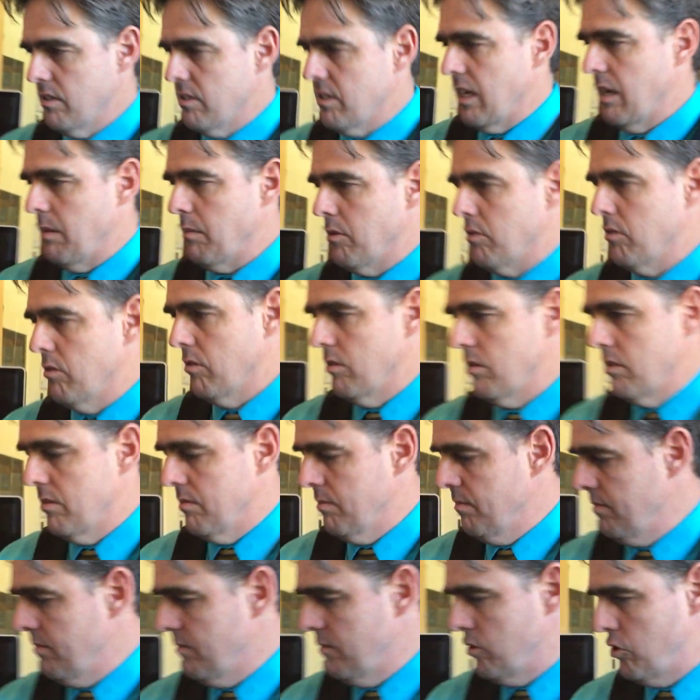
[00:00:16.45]
the same chord,
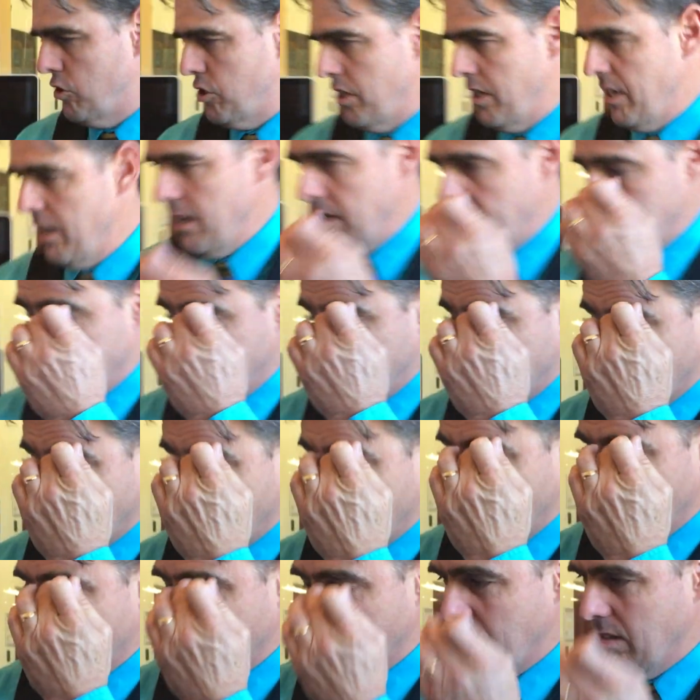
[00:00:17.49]
G,
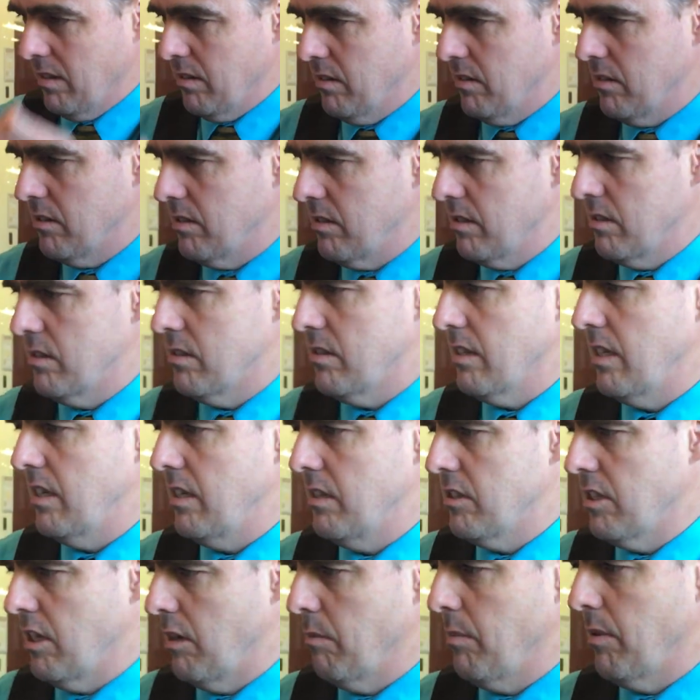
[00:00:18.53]

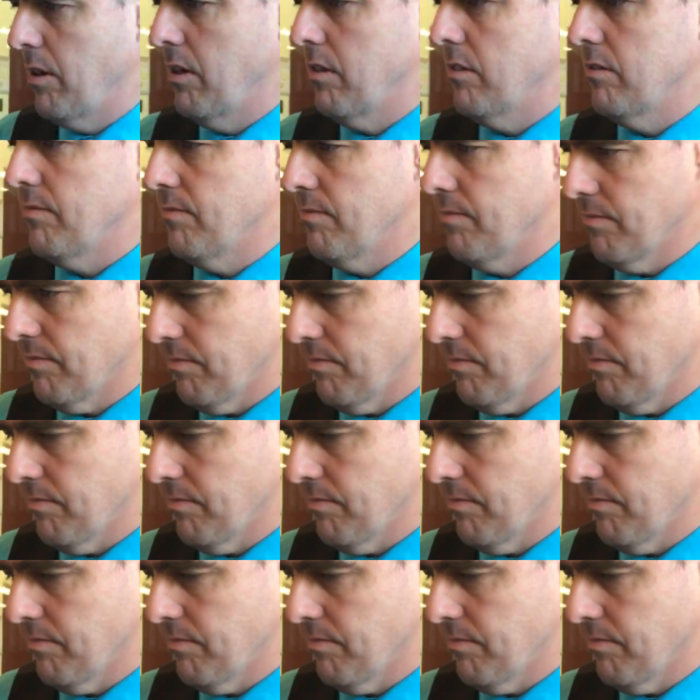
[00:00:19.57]
steady tempo.